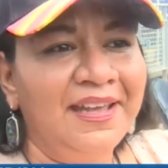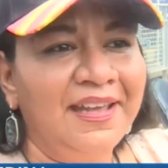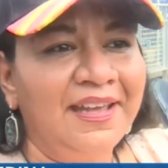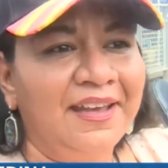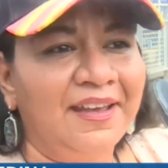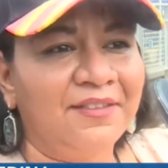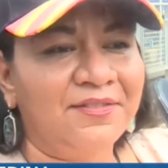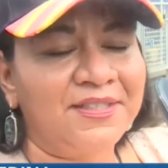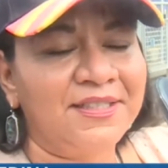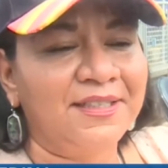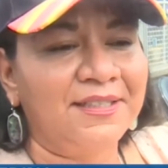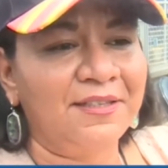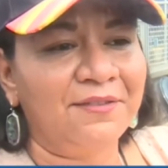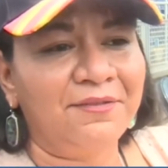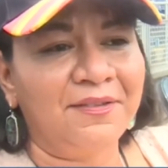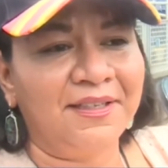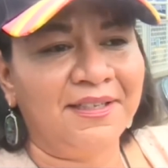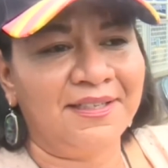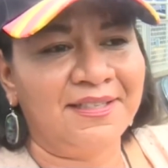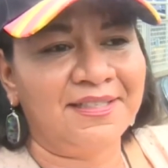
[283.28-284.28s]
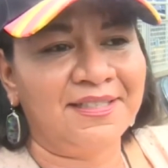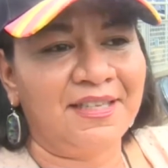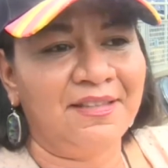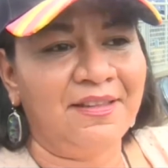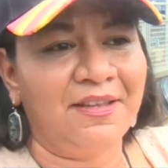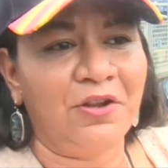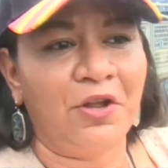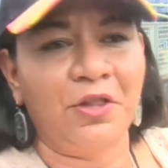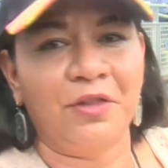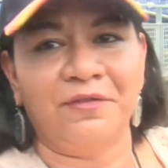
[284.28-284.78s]
of significance, and then
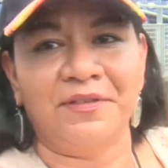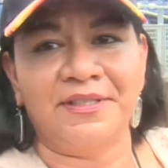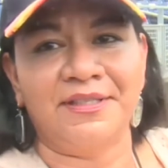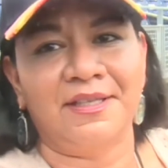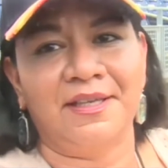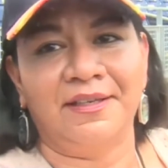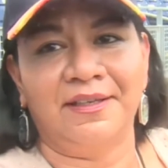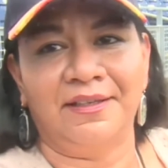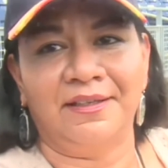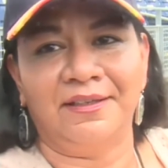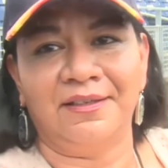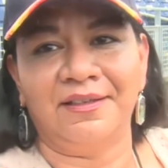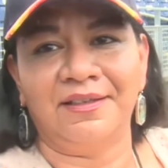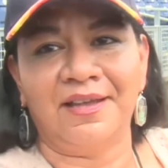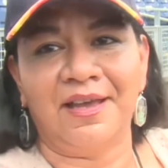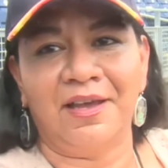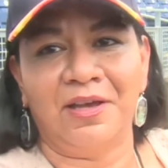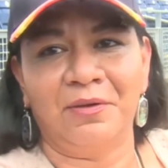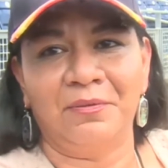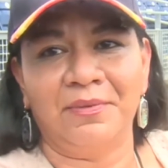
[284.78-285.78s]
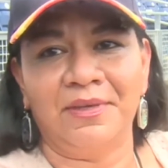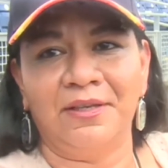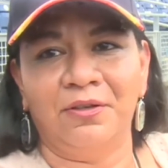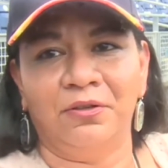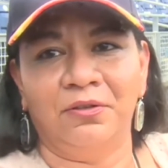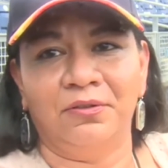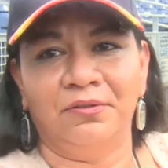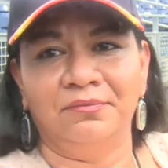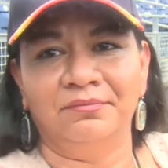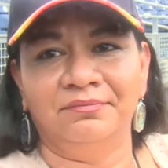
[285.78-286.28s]
all of a sudden
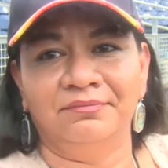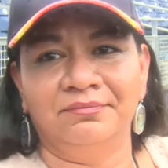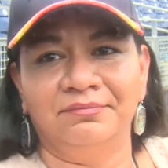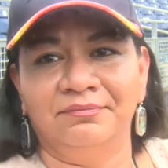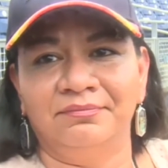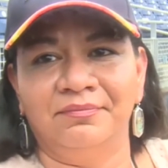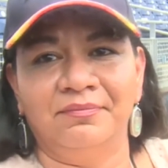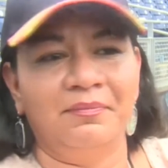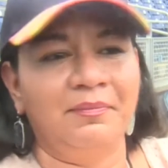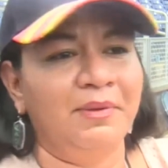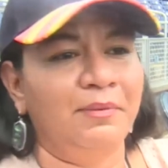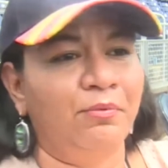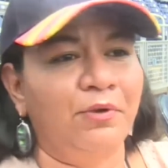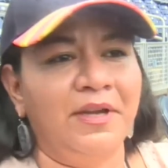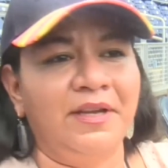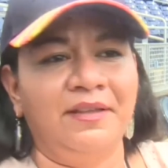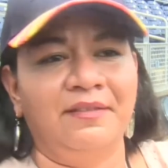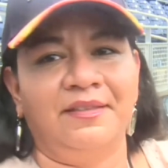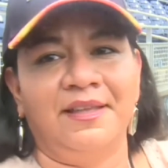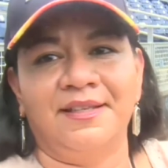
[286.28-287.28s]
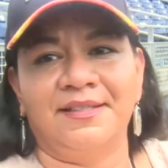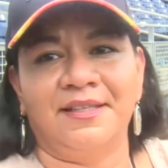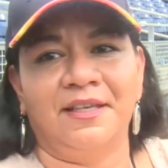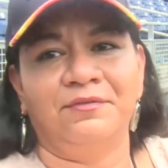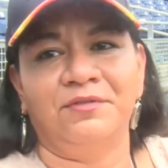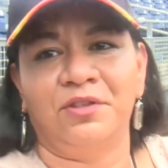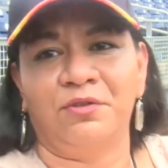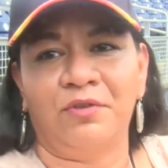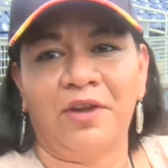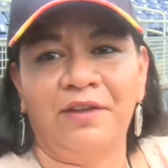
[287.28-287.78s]
he'll be breaking things
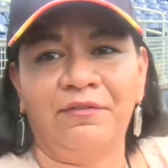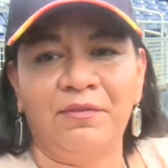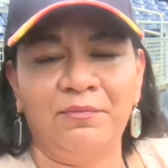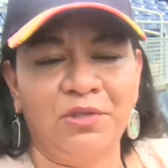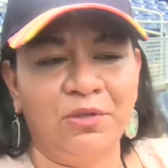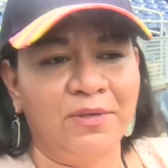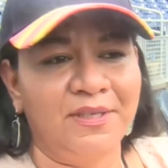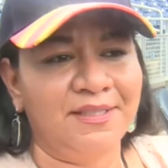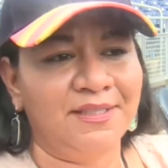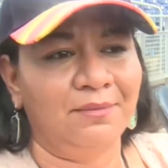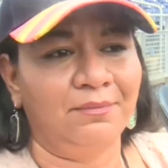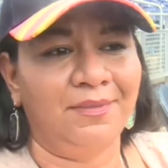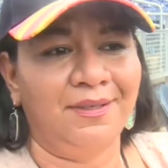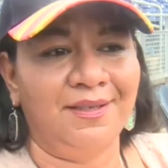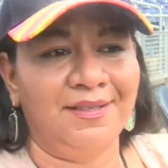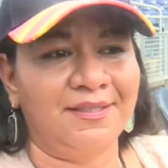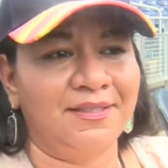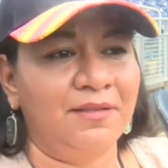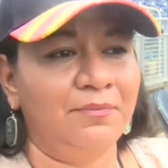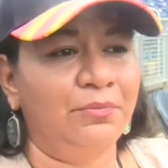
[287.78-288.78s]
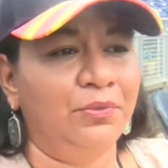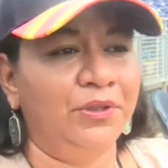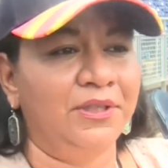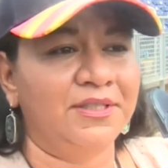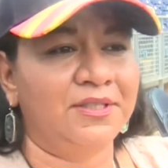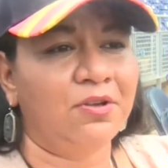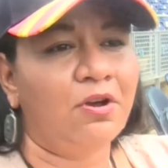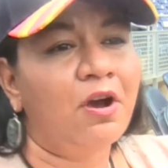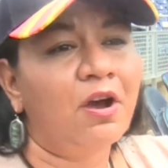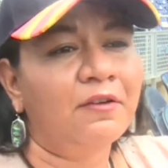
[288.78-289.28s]
left and right, from doing something as simple as
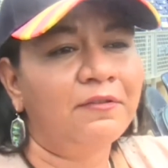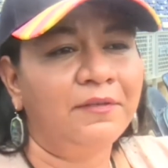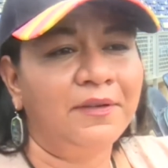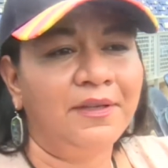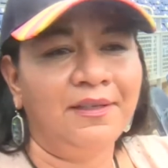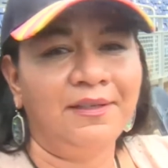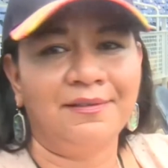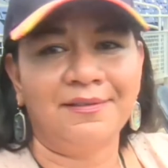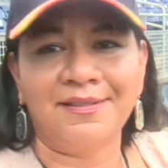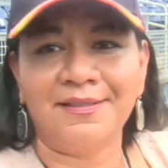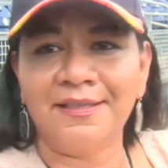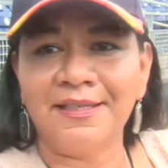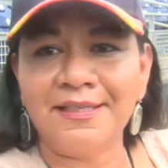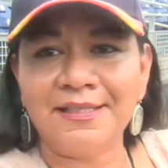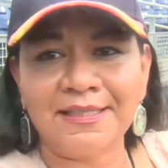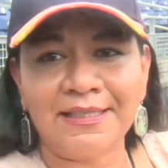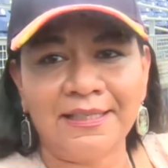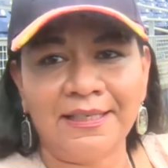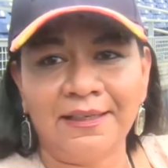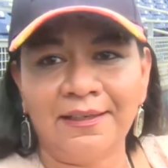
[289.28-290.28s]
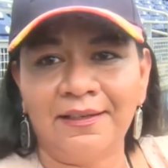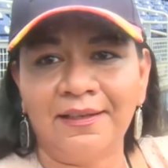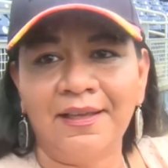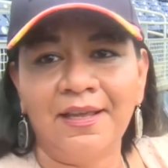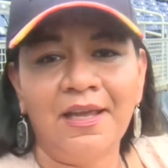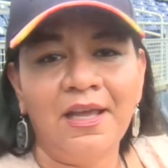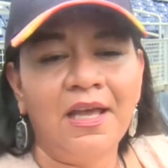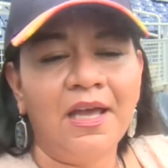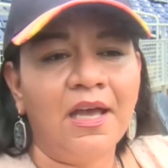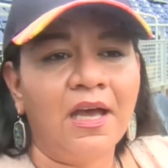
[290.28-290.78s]
coughing and sneezing
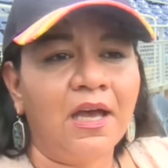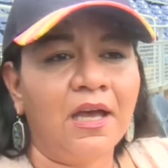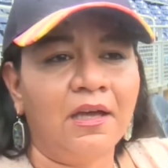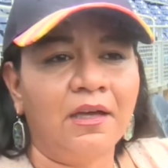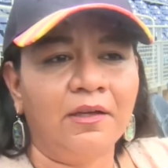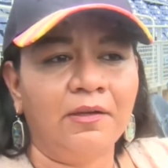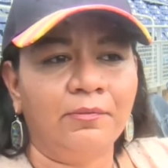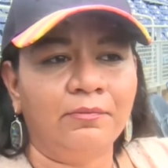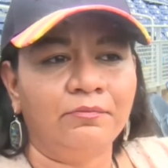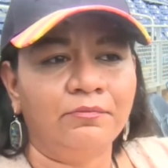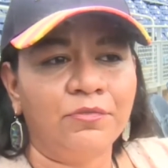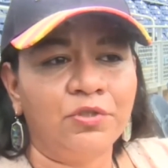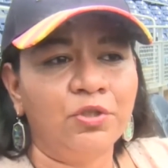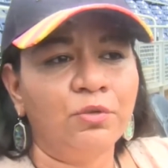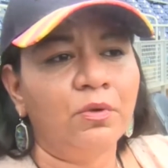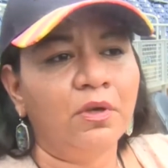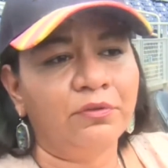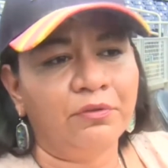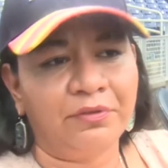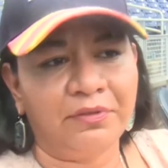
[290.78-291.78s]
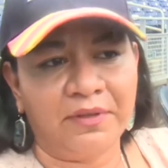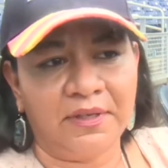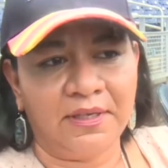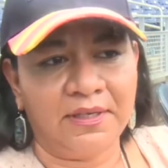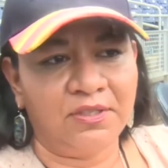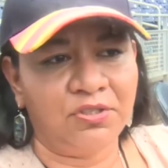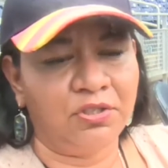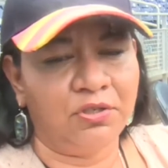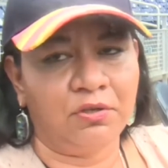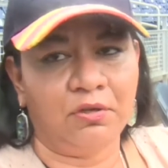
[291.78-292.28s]
to other
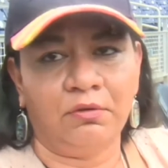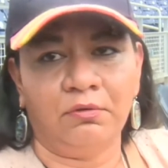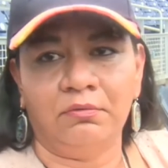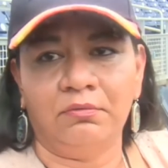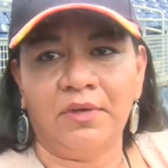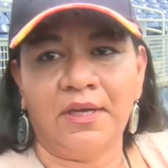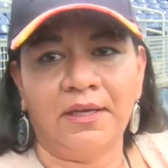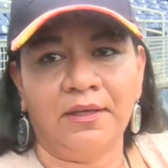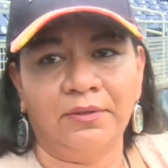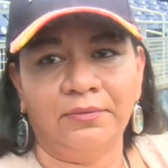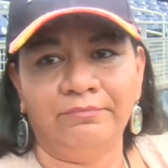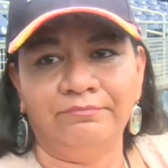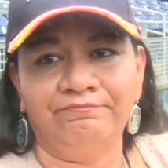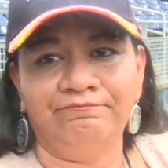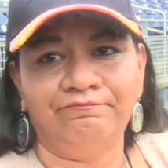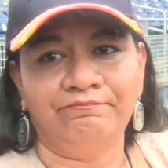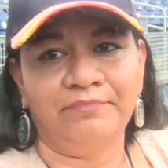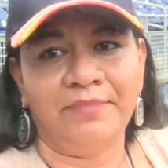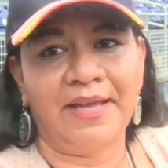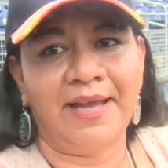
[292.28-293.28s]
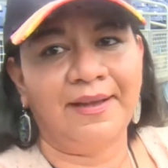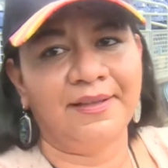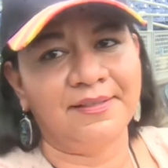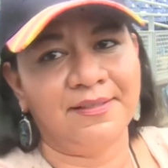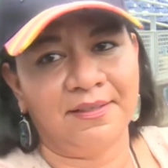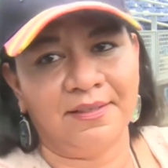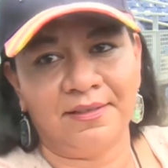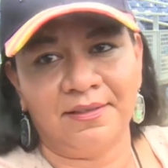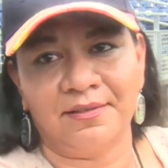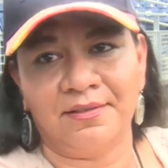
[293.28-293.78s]
things,
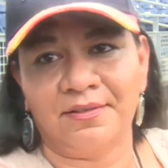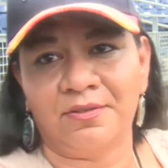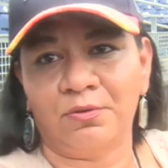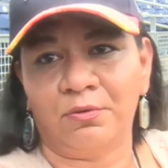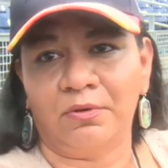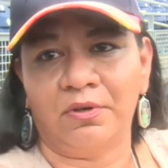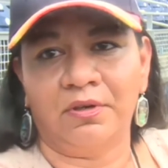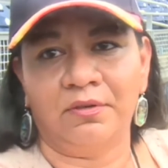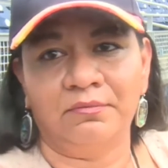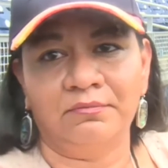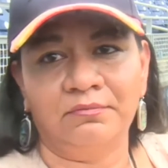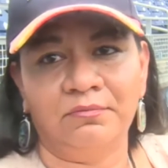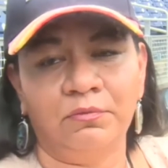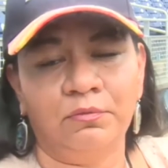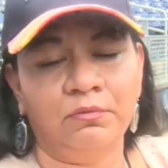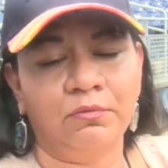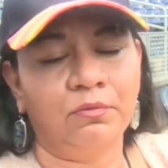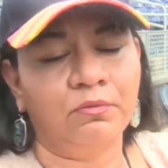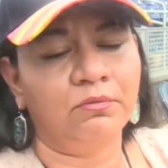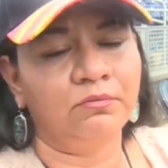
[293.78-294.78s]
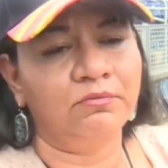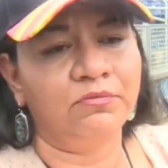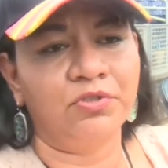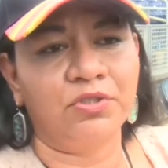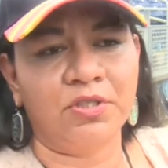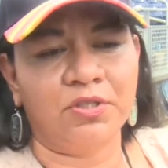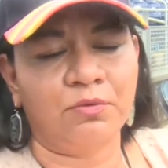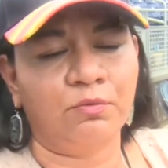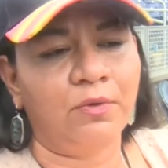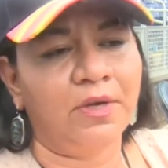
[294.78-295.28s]
accidents or
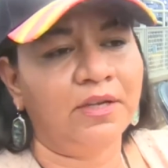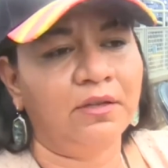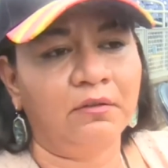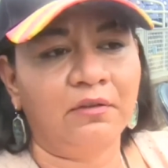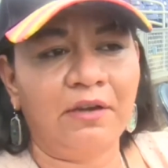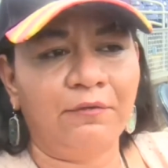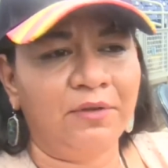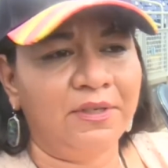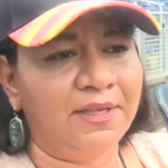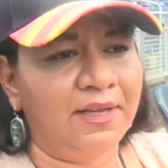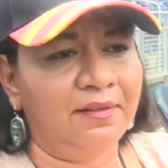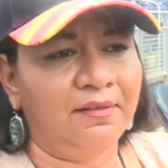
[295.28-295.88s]
just regular everyday